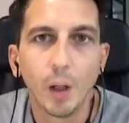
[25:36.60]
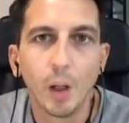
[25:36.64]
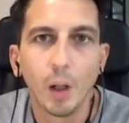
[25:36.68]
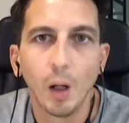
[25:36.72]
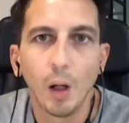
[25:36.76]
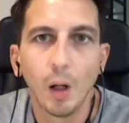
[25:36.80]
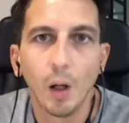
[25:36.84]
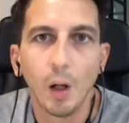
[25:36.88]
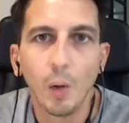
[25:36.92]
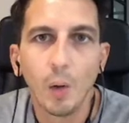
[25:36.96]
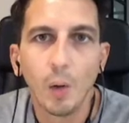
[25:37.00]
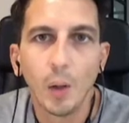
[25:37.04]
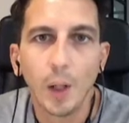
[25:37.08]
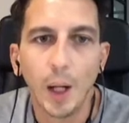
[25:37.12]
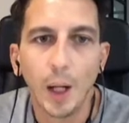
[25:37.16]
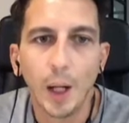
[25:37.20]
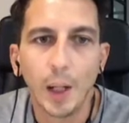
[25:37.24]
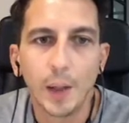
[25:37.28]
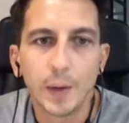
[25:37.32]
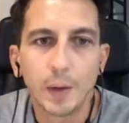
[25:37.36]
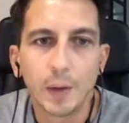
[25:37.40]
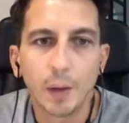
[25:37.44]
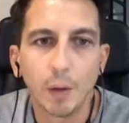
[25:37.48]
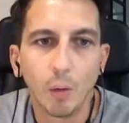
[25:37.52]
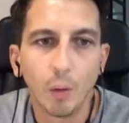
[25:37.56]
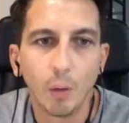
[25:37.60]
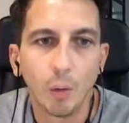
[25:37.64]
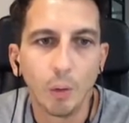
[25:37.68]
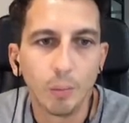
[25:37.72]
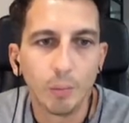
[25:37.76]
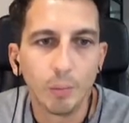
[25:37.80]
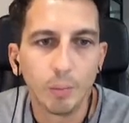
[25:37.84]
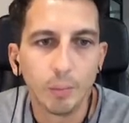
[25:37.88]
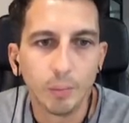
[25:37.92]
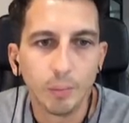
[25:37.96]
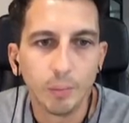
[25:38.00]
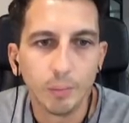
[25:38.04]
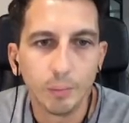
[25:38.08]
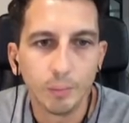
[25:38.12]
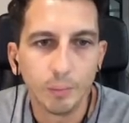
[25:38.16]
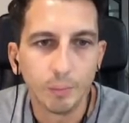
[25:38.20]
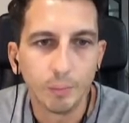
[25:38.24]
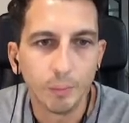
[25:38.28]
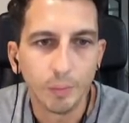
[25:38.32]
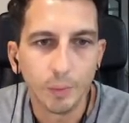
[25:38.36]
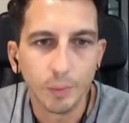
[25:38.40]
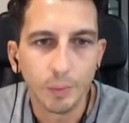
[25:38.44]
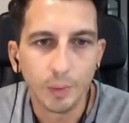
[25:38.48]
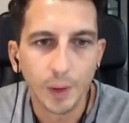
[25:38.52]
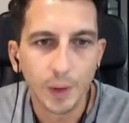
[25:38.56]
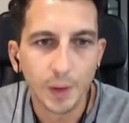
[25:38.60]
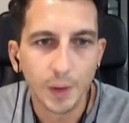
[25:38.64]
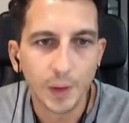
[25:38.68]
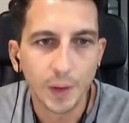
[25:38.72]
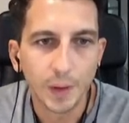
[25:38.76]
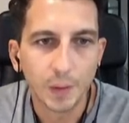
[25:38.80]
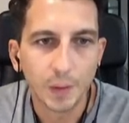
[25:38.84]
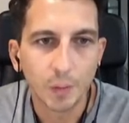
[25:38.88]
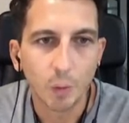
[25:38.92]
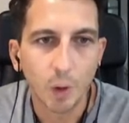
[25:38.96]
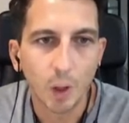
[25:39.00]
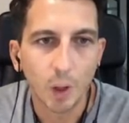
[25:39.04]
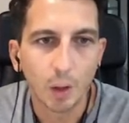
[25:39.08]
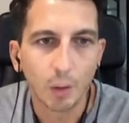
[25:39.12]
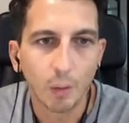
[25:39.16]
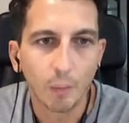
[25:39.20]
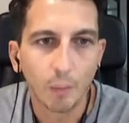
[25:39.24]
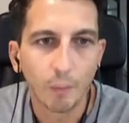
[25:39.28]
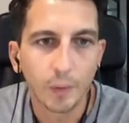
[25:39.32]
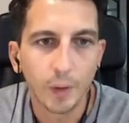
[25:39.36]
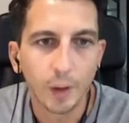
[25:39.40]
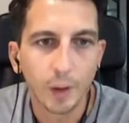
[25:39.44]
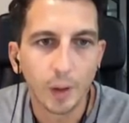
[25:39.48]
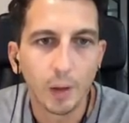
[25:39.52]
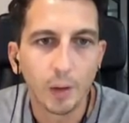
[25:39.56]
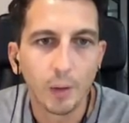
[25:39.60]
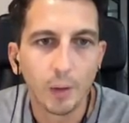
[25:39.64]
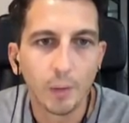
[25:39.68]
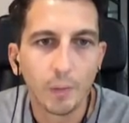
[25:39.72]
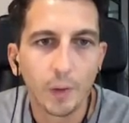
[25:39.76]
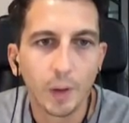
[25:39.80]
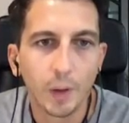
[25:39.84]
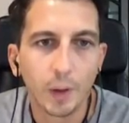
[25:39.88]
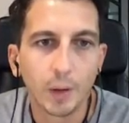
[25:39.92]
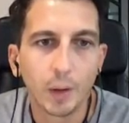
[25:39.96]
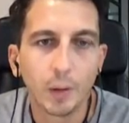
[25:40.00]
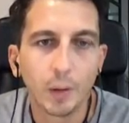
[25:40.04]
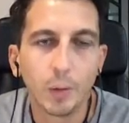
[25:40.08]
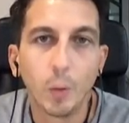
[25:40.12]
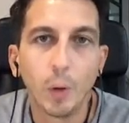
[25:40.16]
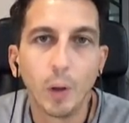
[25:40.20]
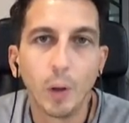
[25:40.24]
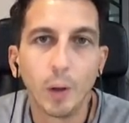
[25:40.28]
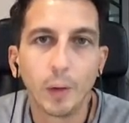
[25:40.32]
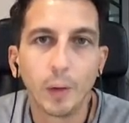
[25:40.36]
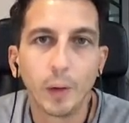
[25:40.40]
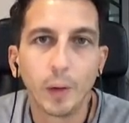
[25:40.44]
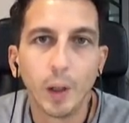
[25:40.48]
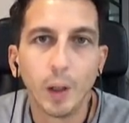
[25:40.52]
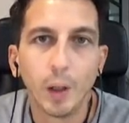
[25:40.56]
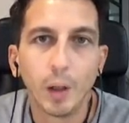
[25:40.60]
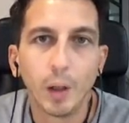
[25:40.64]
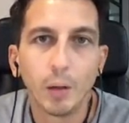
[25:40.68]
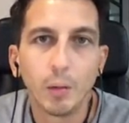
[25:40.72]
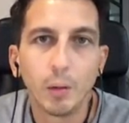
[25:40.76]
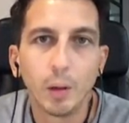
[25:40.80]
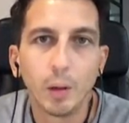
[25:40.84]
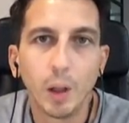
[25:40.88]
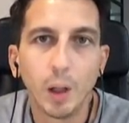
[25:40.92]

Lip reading: Okay, so this is one of the things that we are done.